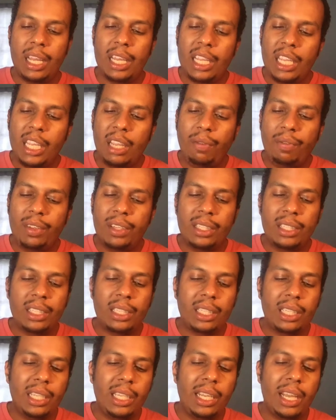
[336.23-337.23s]
even
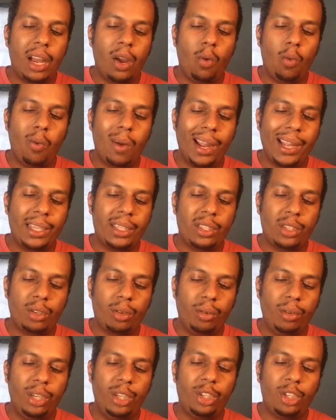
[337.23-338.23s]
see a white
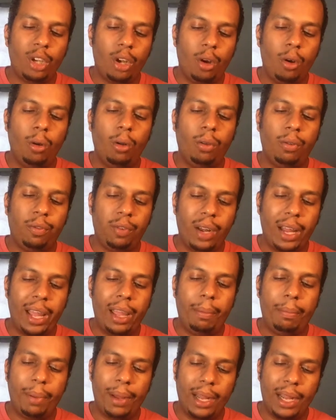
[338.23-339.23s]
screech owl fly
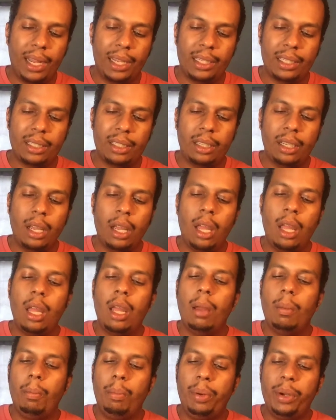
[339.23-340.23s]
past,
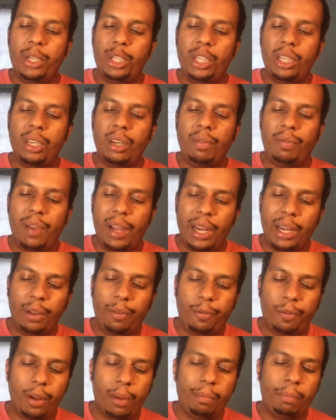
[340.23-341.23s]
bridging the valley
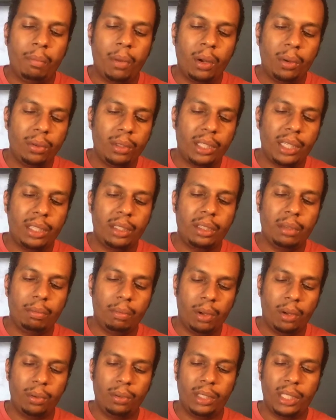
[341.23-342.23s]
from mountain to
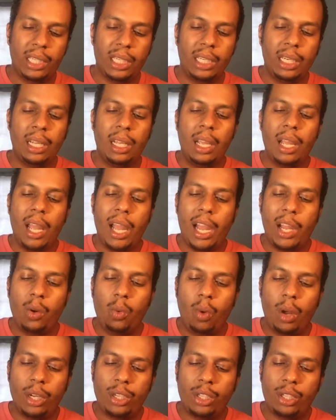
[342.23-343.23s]
mountain, and
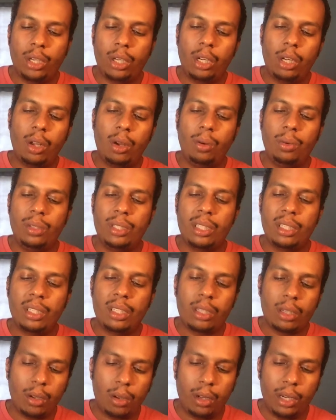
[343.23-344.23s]
watch clouds
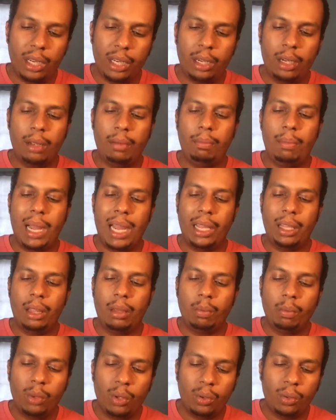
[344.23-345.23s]
scudding by the
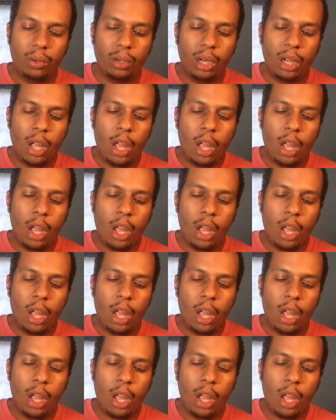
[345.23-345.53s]
moon,